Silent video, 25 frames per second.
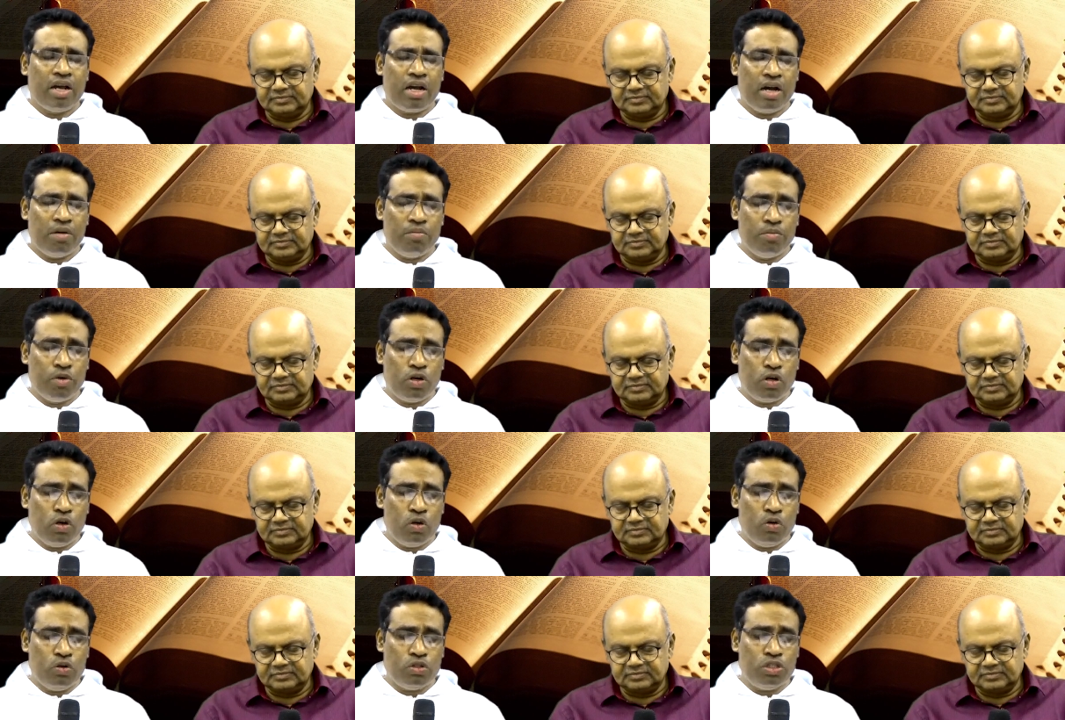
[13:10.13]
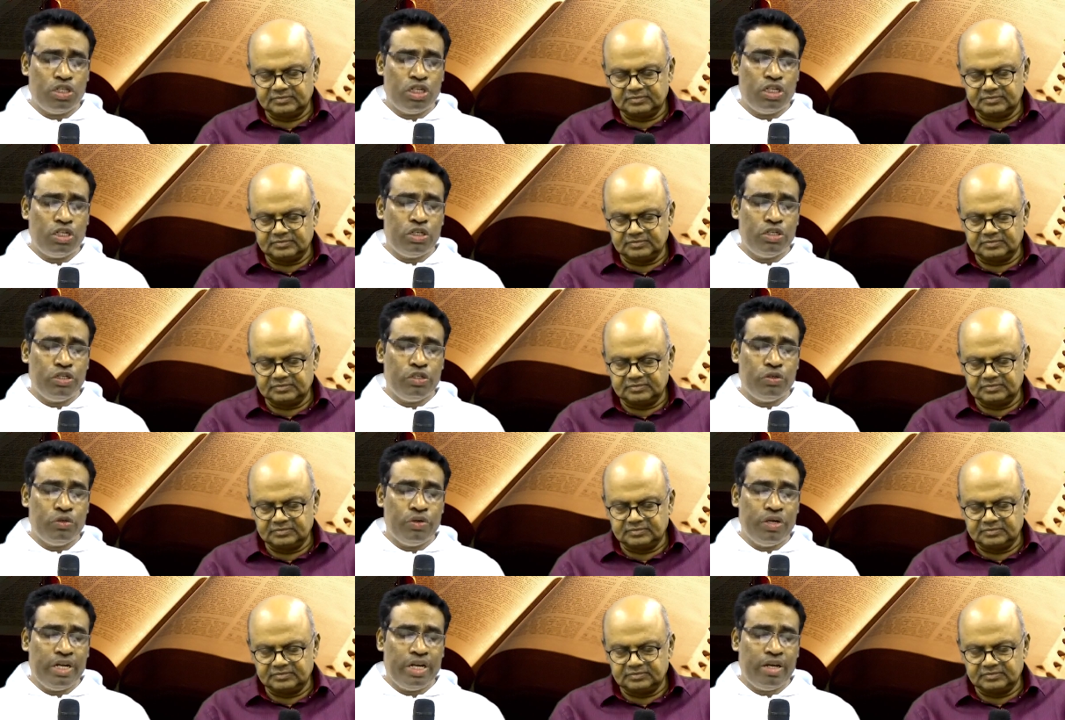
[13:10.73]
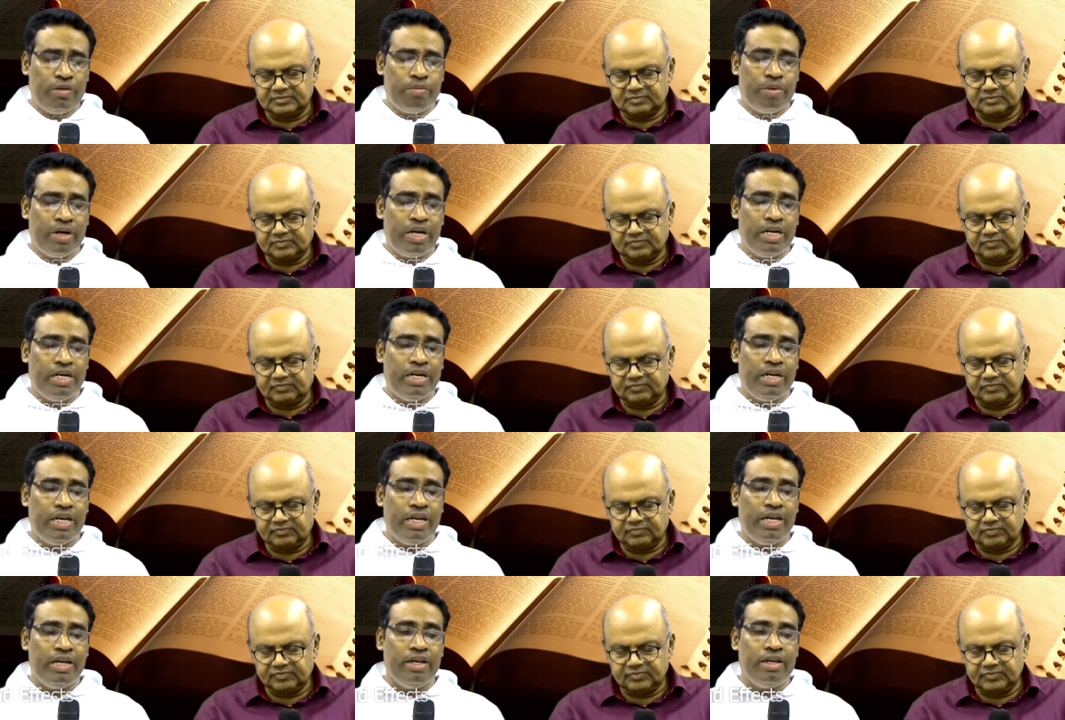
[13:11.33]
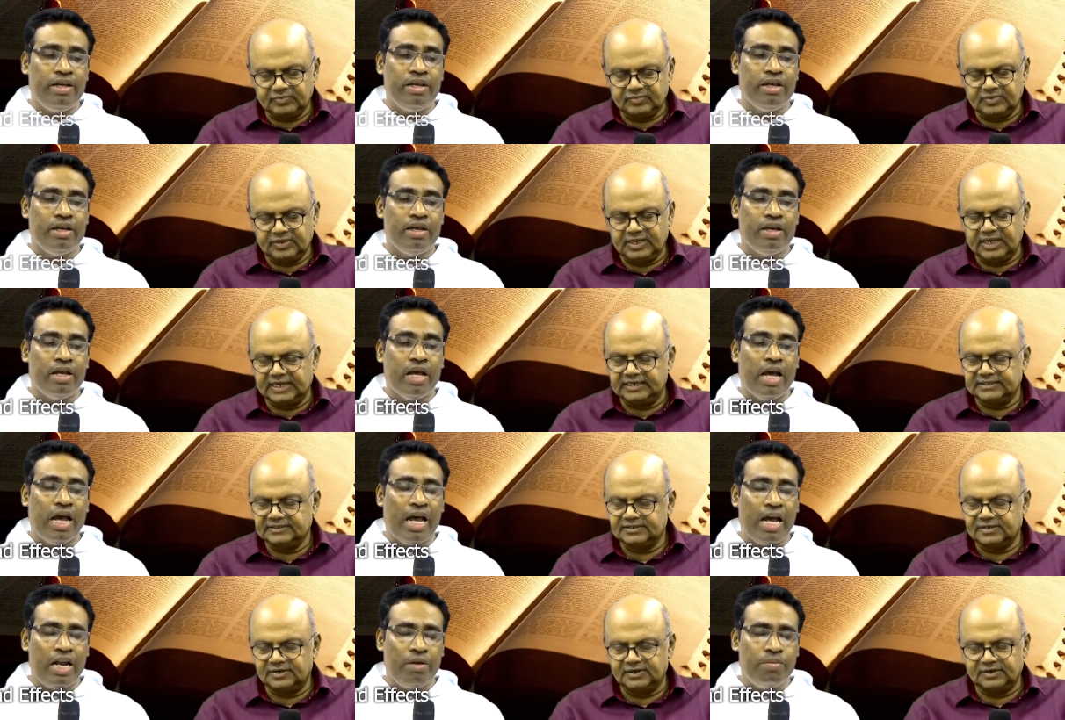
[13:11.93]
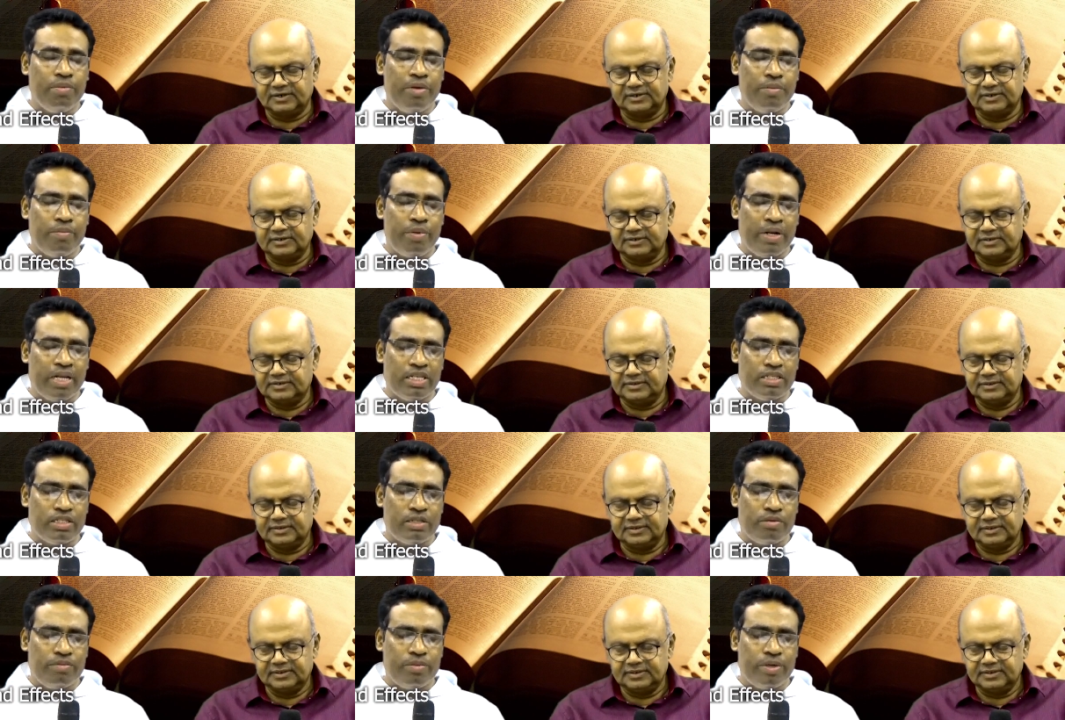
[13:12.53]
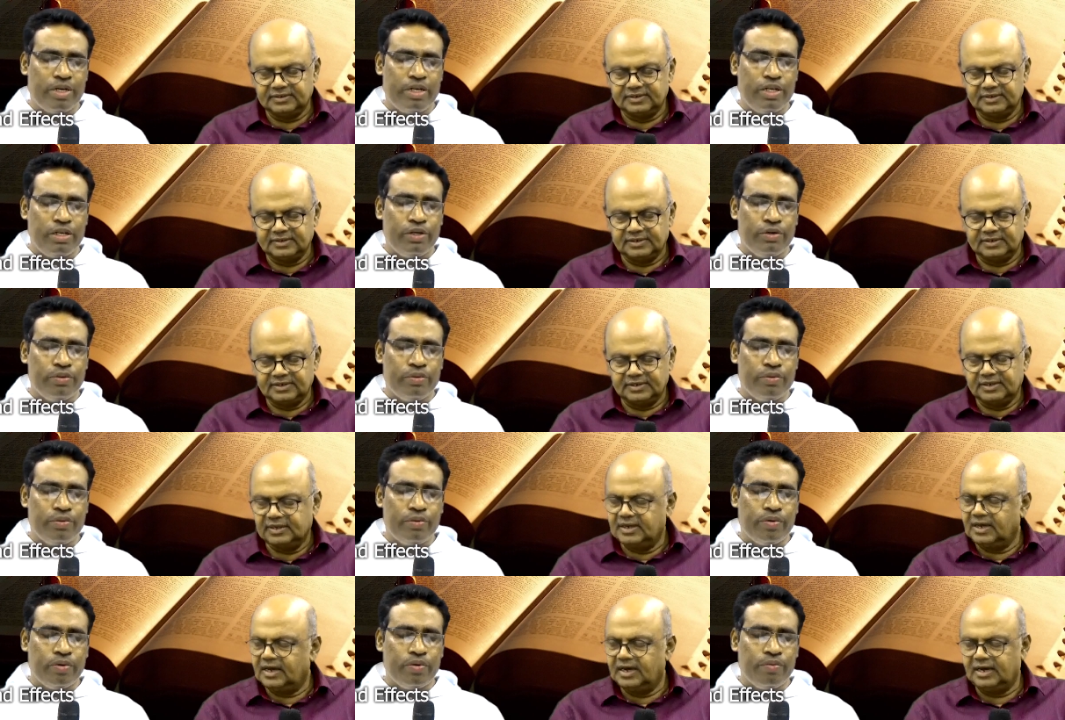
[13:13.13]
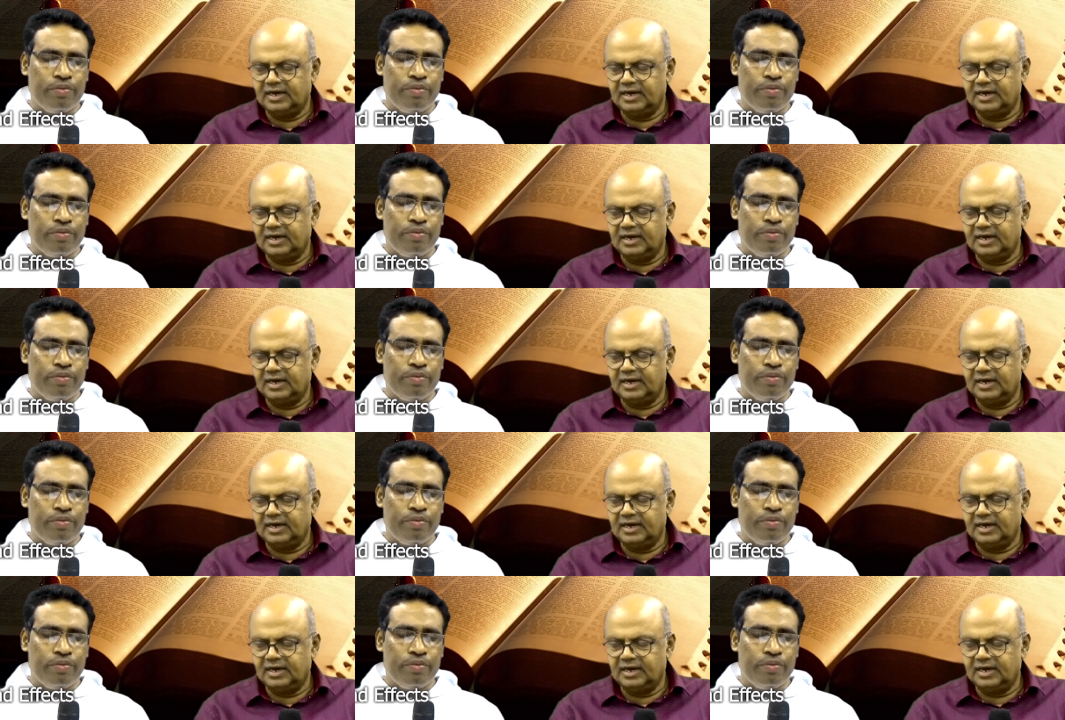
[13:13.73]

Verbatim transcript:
Speaker 1: come closer to you day by day, yes. and be blessed by you.